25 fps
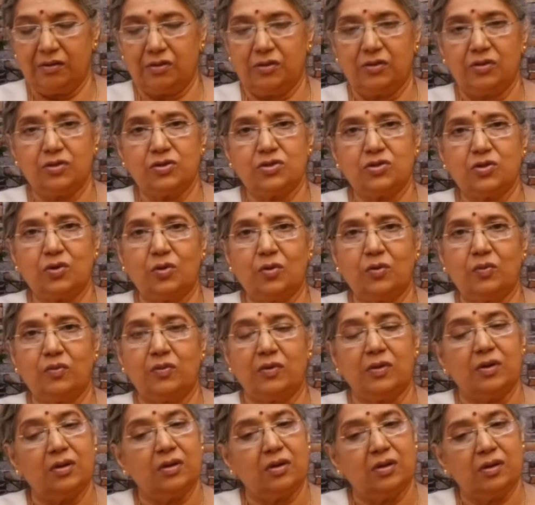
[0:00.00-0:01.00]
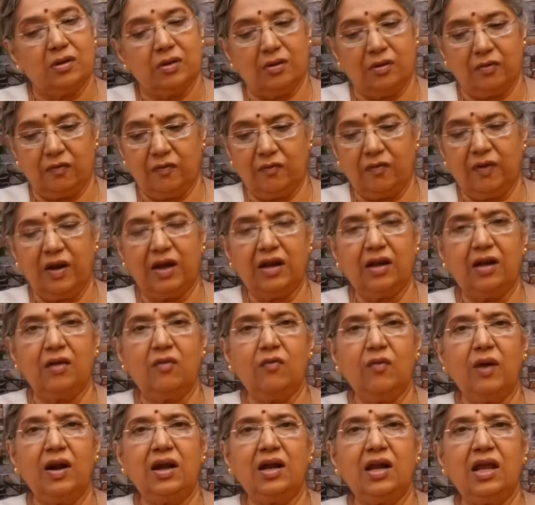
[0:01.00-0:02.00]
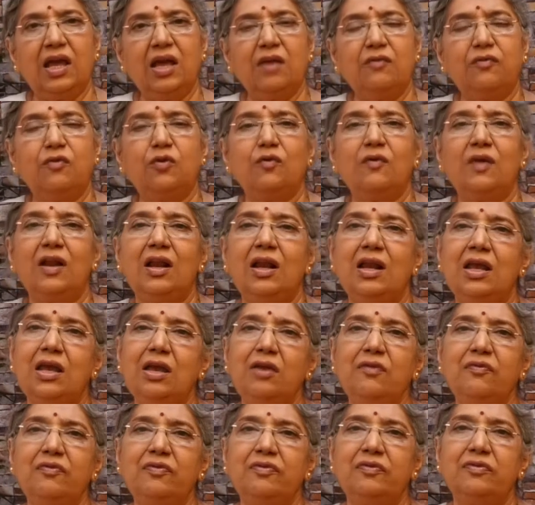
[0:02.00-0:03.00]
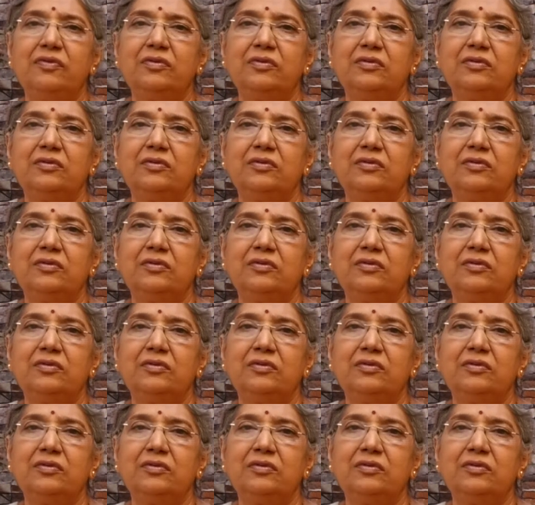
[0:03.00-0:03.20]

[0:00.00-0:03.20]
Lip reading: So one day if you will leave,